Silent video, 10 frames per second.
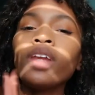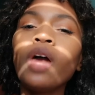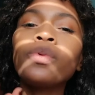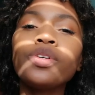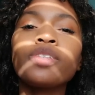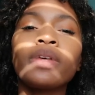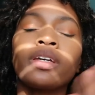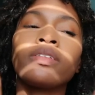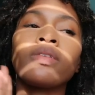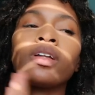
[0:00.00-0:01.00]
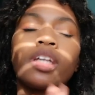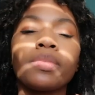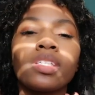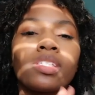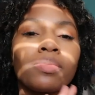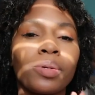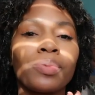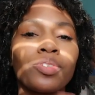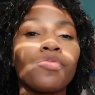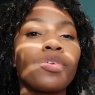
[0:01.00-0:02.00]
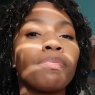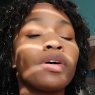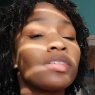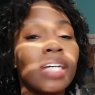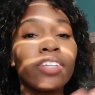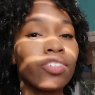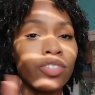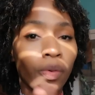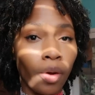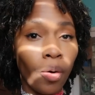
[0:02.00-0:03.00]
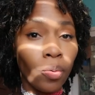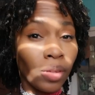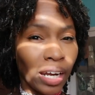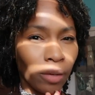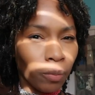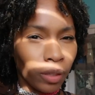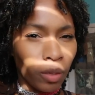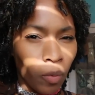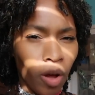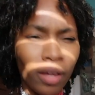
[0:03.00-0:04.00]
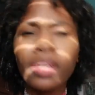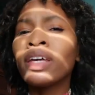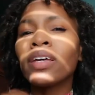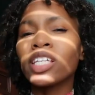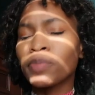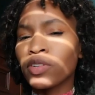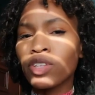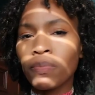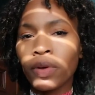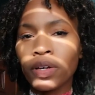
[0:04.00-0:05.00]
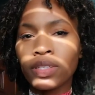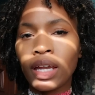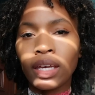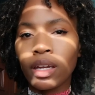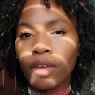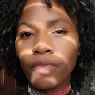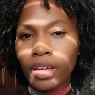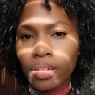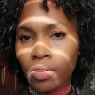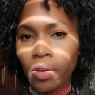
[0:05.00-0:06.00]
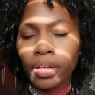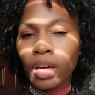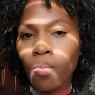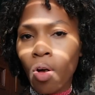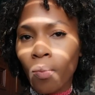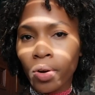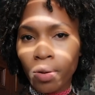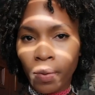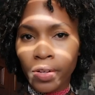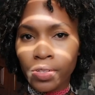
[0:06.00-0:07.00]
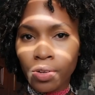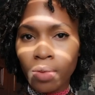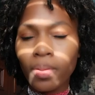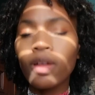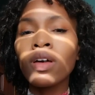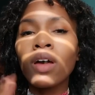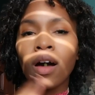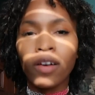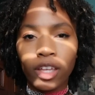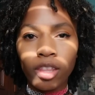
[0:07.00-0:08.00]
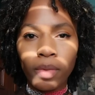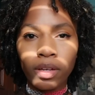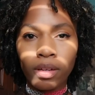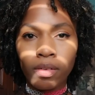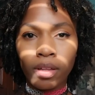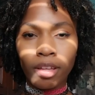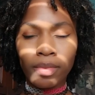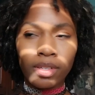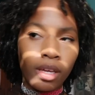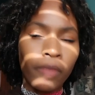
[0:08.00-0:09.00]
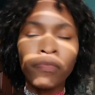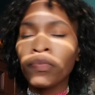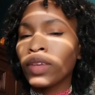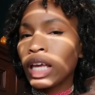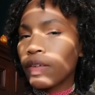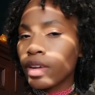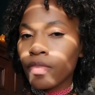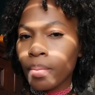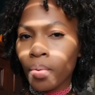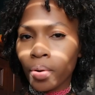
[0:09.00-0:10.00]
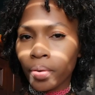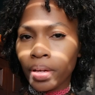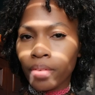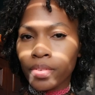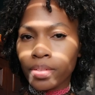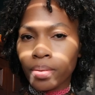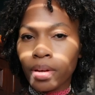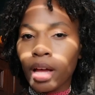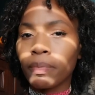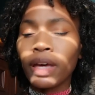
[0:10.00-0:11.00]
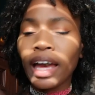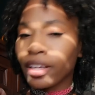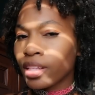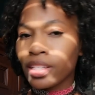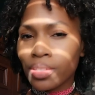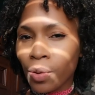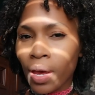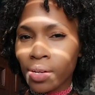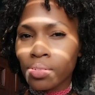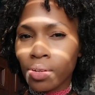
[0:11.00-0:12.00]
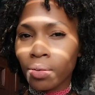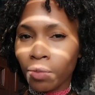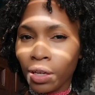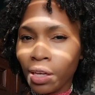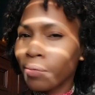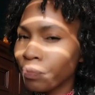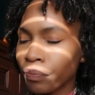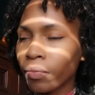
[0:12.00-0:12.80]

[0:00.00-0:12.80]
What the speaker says: I will use my Kindle Unlimited subscription for books I just don't own that I really want, especially books that I cannot find in Target, Walmart, or Barnes & Noble. I'll get them on Kindle Unlimited. Even if I'm ordering a physical copy, I can at least go ahead and start reading.